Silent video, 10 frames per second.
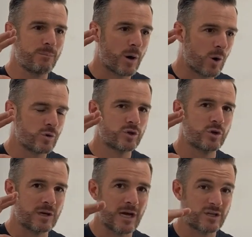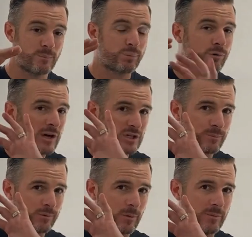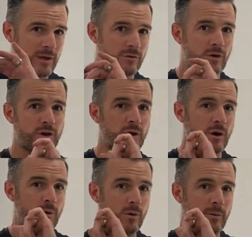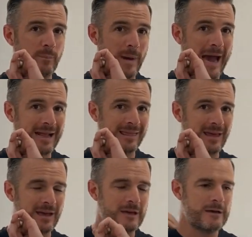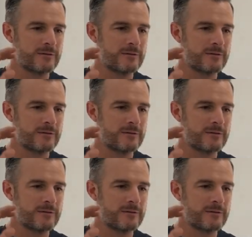bulge herniation pressure problem that you've got going on back there